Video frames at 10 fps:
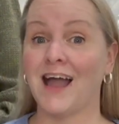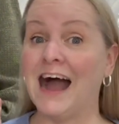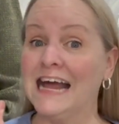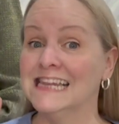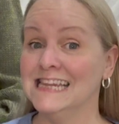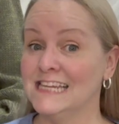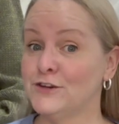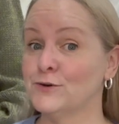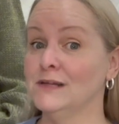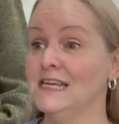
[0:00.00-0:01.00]
I
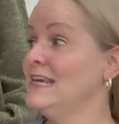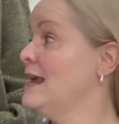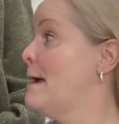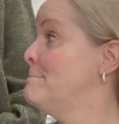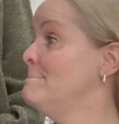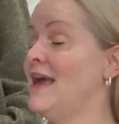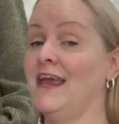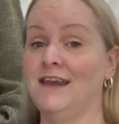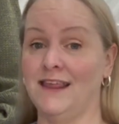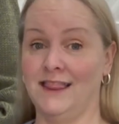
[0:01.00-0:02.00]
literally
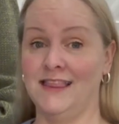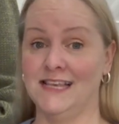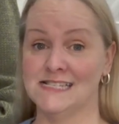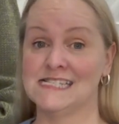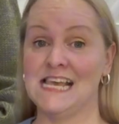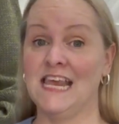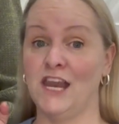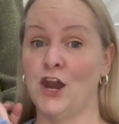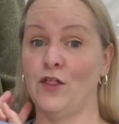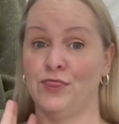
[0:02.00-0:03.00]
made this
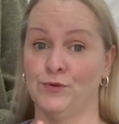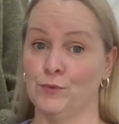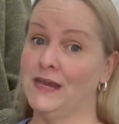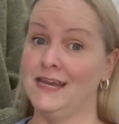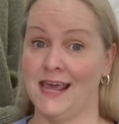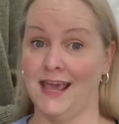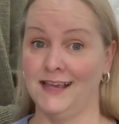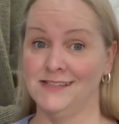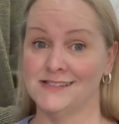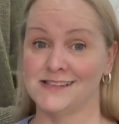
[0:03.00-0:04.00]
in 3
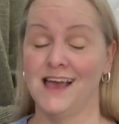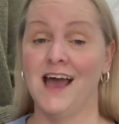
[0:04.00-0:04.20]
days.